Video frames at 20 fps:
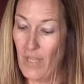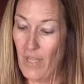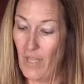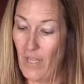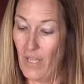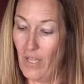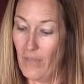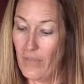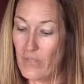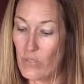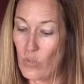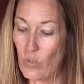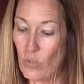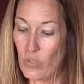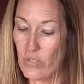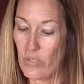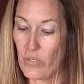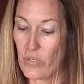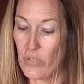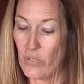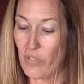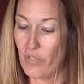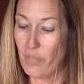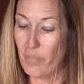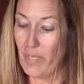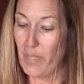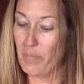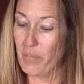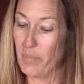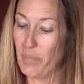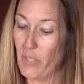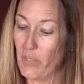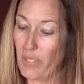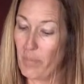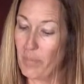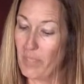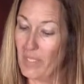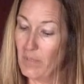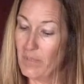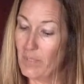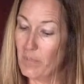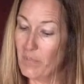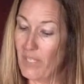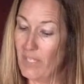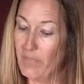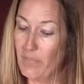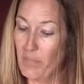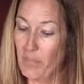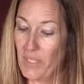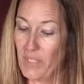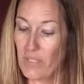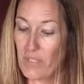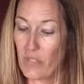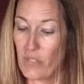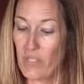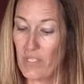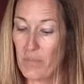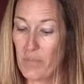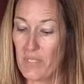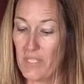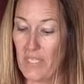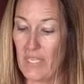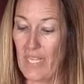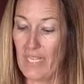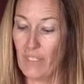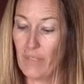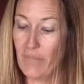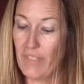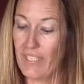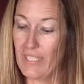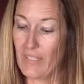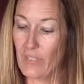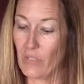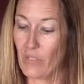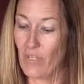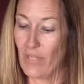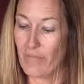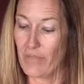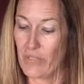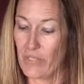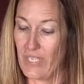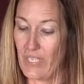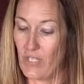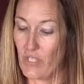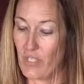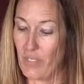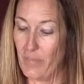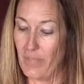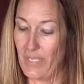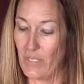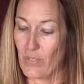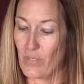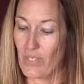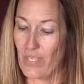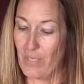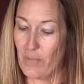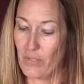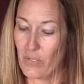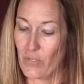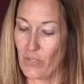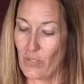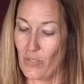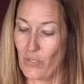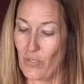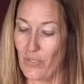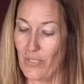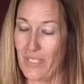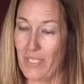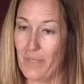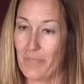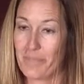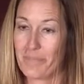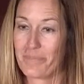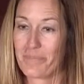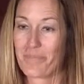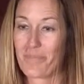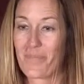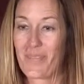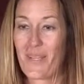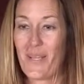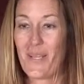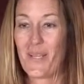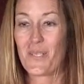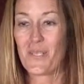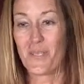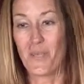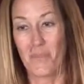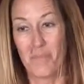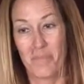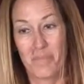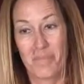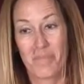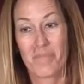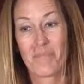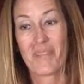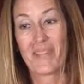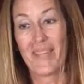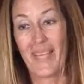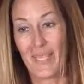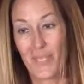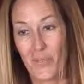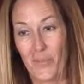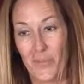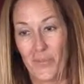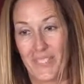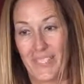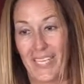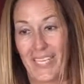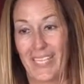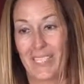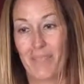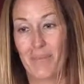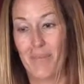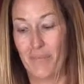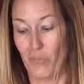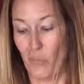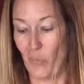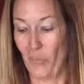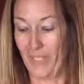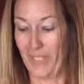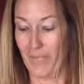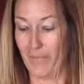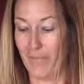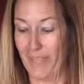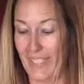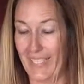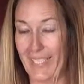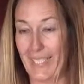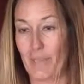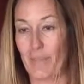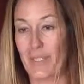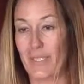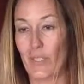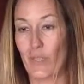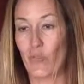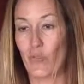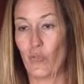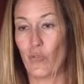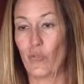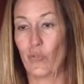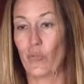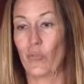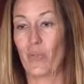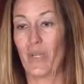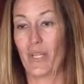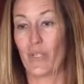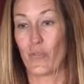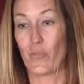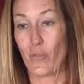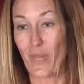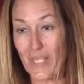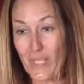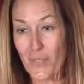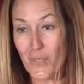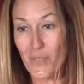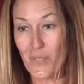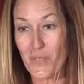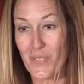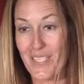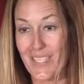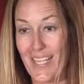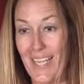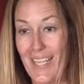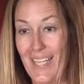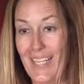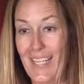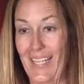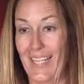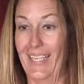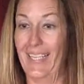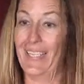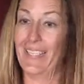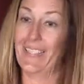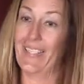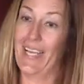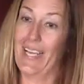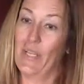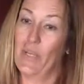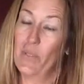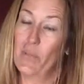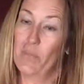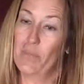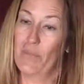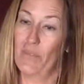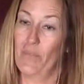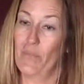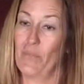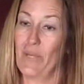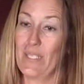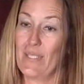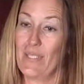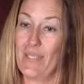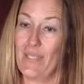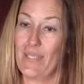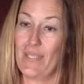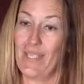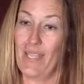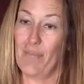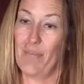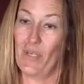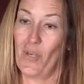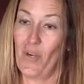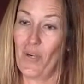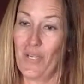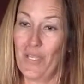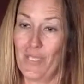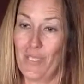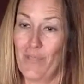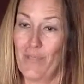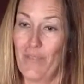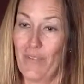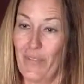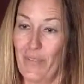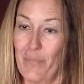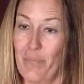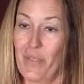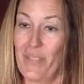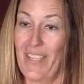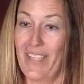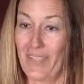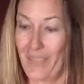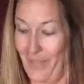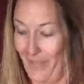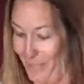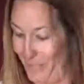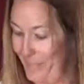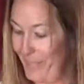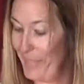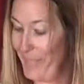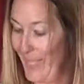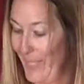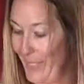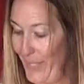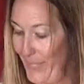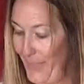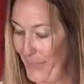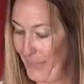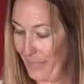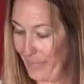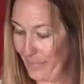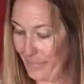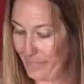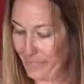All these goals are served by promoting public-private partnerships and elevating the conversation about cybersecurity. So thank you again for inviting me to address you today, and I hope the rest of the seminar is very productive. Thank you.